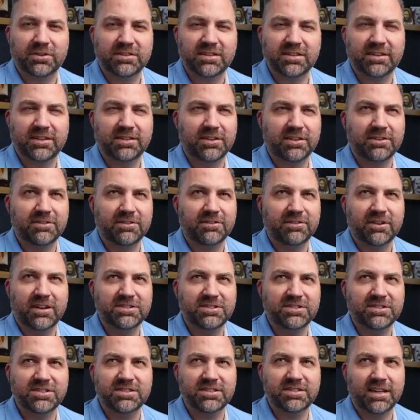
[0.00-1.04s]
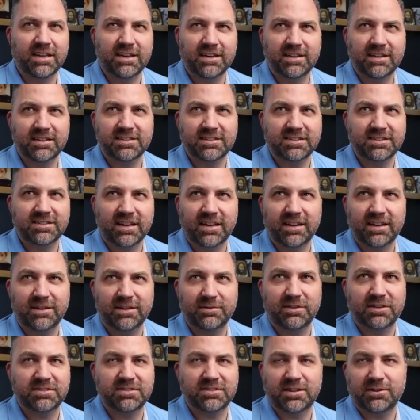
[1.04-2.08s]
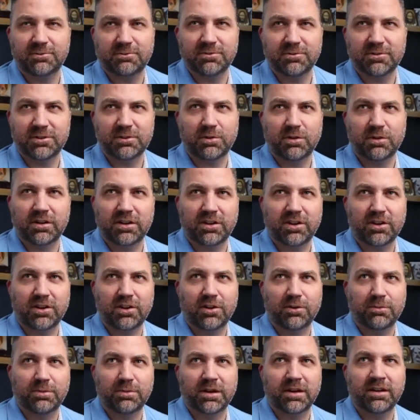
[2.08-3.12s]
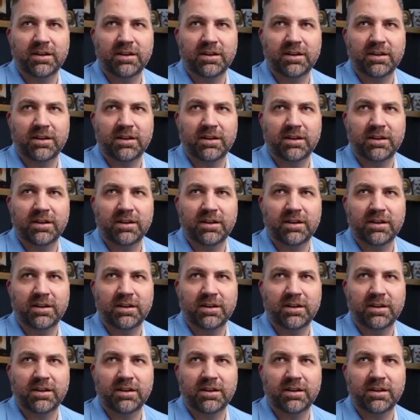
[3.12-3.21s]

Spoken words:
Like, they're not just saying it to say it because they don't really want to go. But